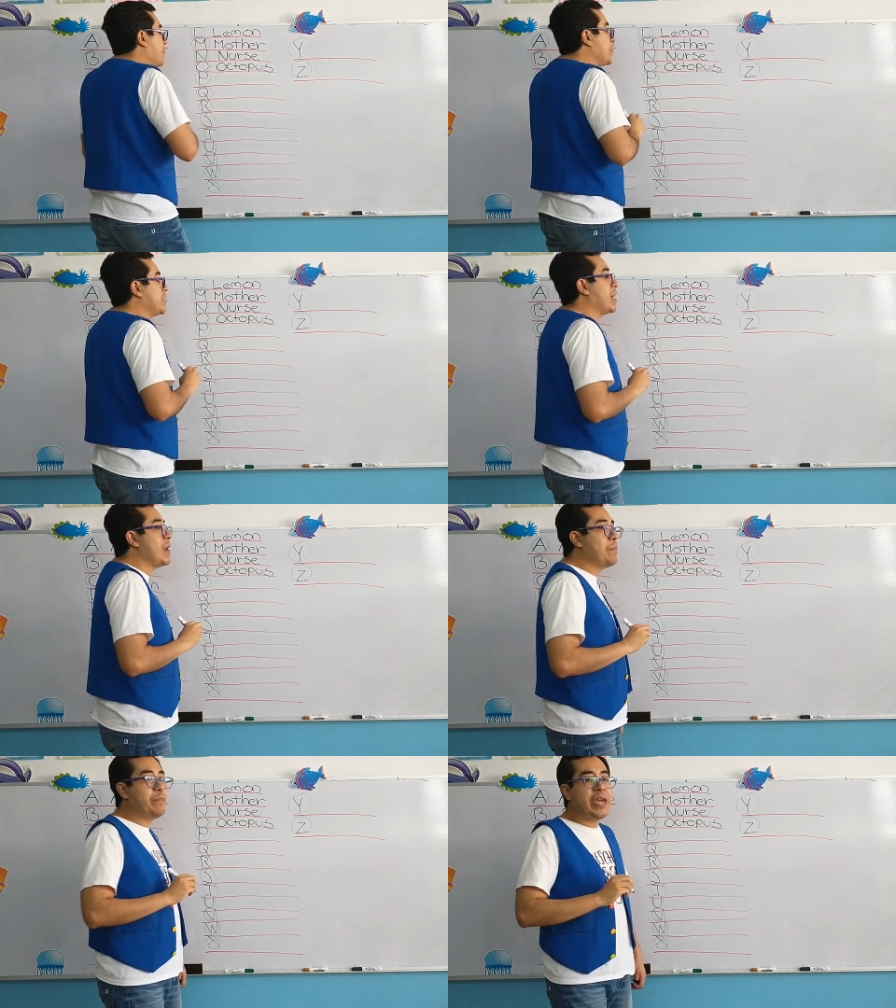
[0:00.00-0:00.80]

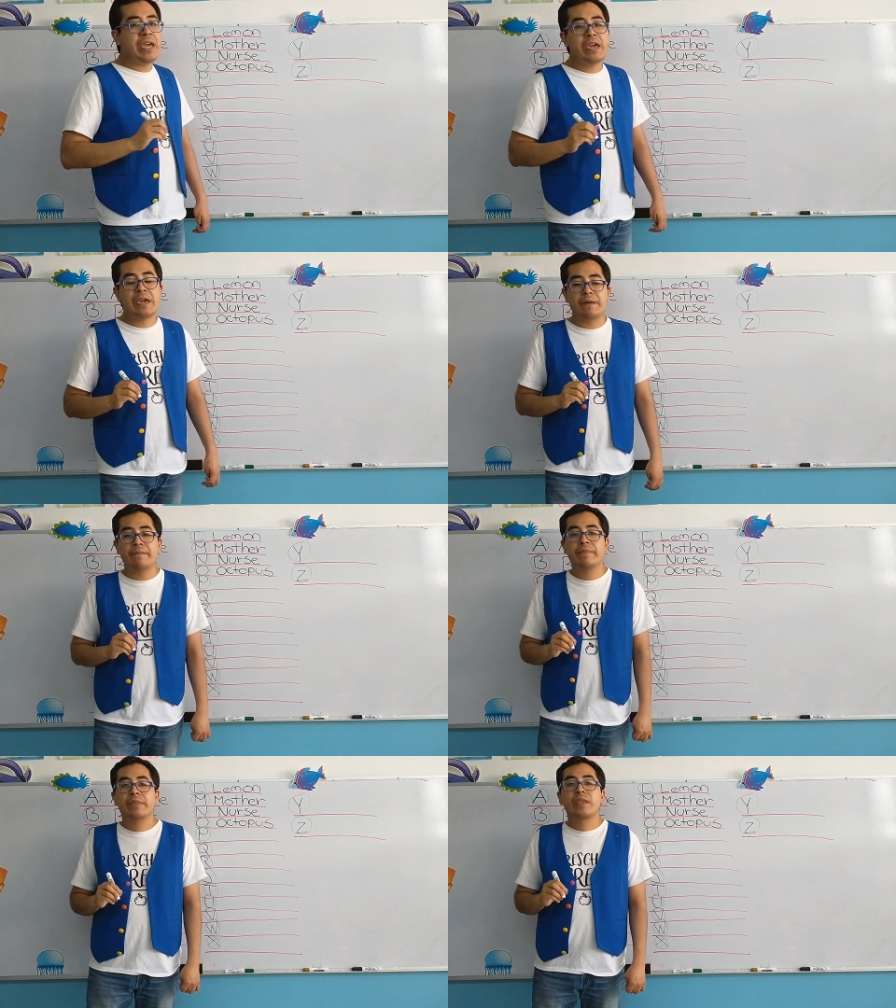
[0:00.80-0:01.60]
capital
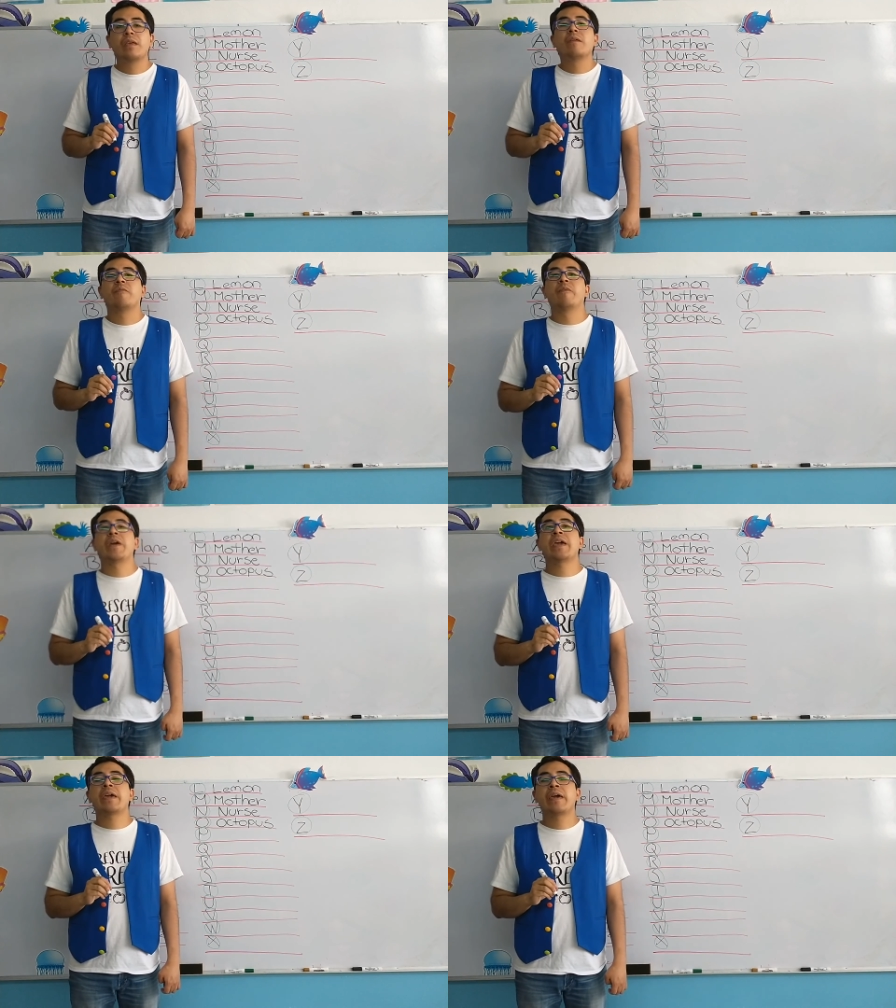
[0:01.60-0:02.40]
P,
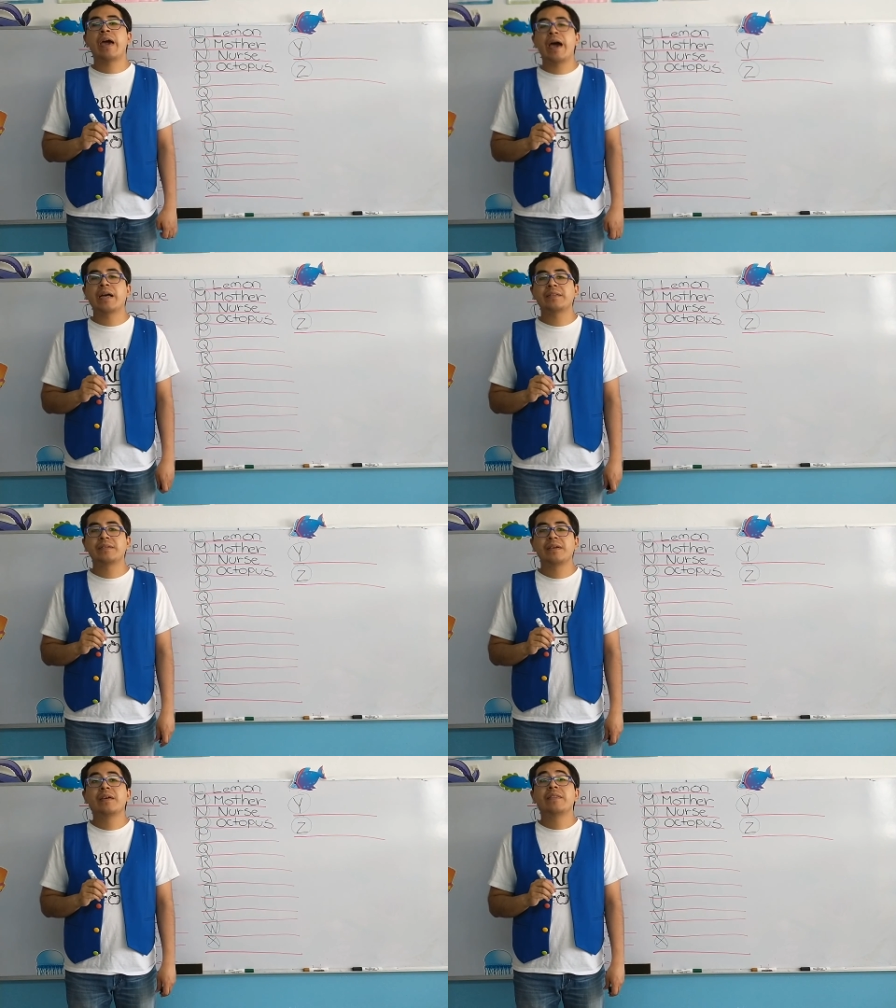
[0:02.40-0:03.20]
we had
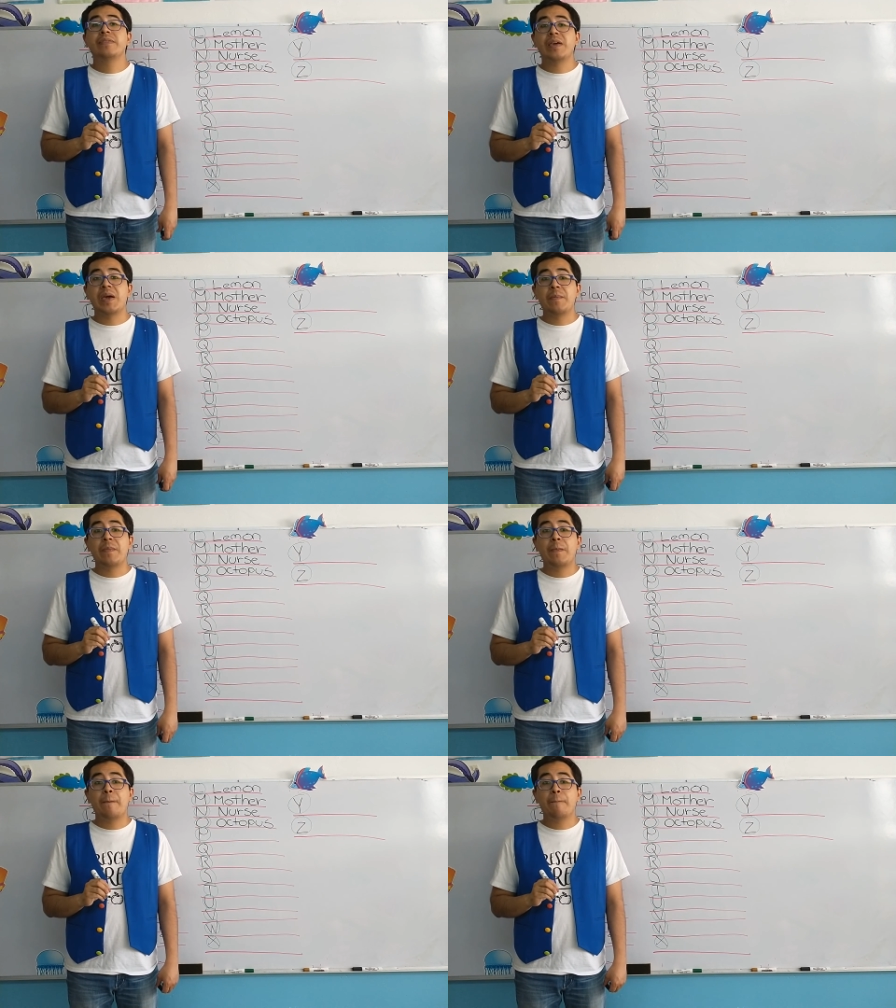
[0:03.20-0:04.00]

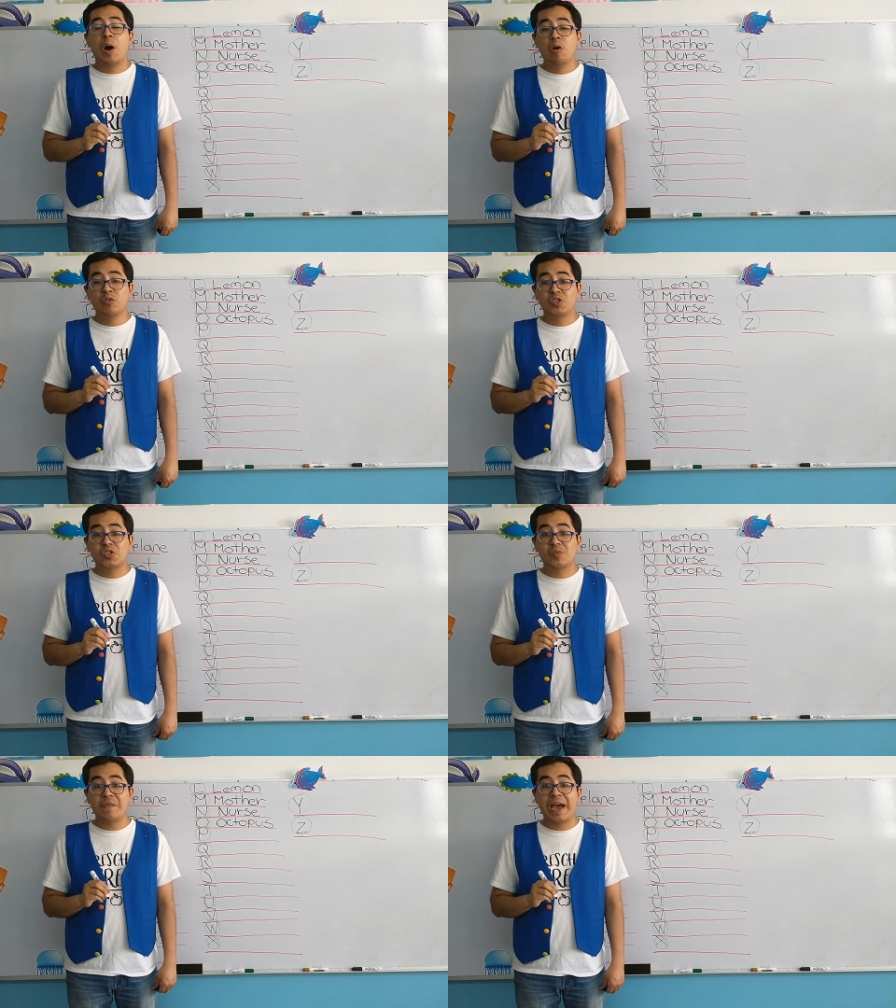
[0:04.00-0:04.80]
the
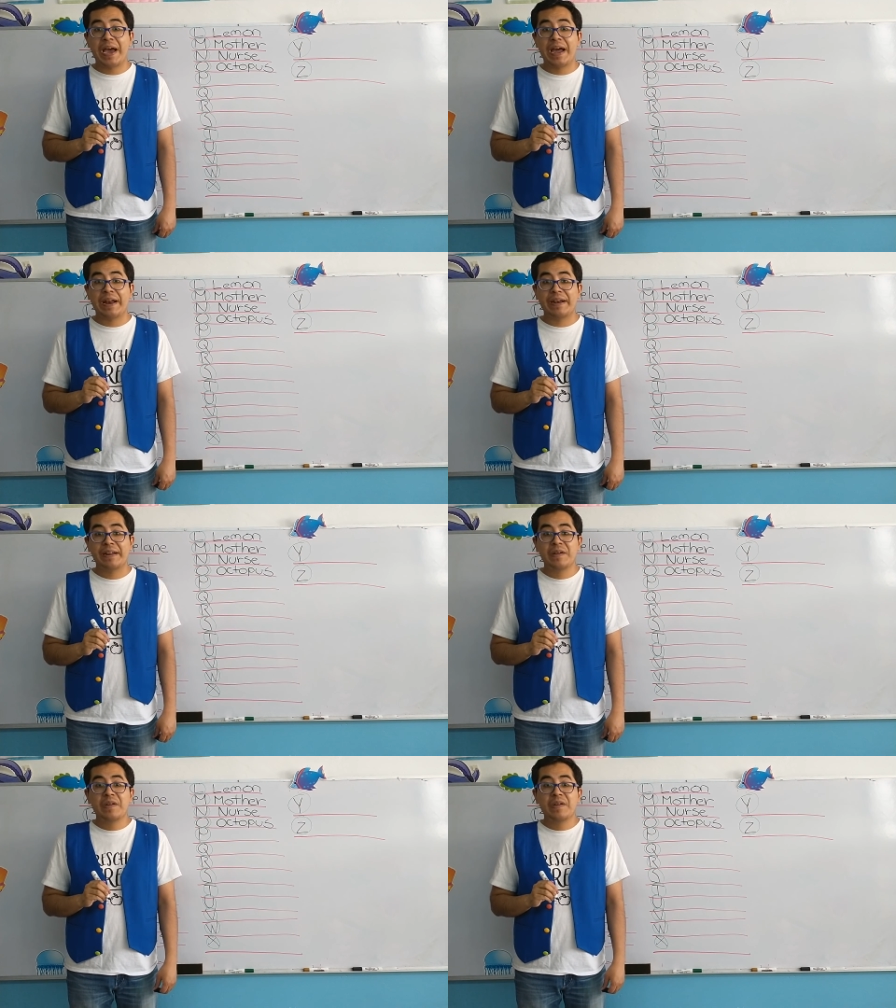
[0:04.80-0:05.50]
postman.